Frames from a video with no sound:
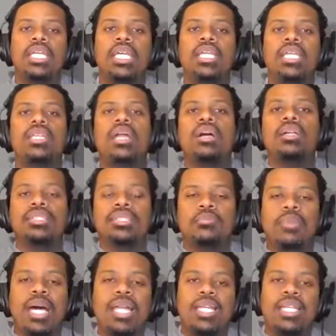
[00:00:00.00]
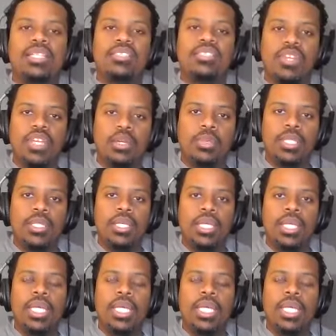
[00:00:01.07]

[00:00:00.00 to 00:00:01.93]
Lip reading: He lost somebody in his family.